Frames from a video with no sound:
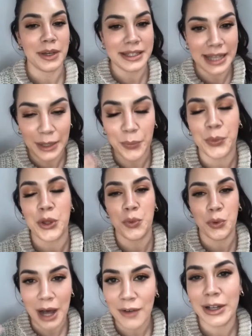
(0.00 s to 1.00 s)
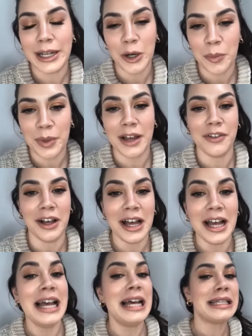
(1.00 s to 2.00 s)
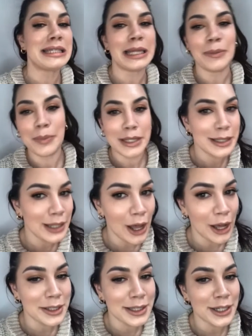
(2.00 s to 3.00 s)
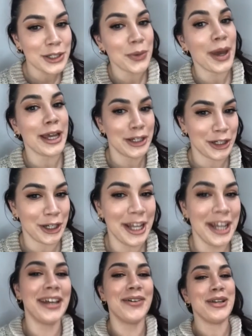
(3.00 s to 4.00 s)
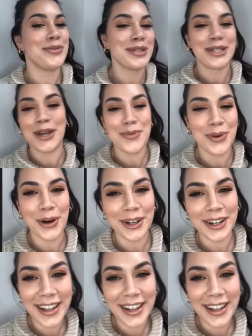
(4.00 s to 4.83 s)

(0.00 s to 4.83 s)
because then you will have a little bit of a slip and slide situation which we don't want.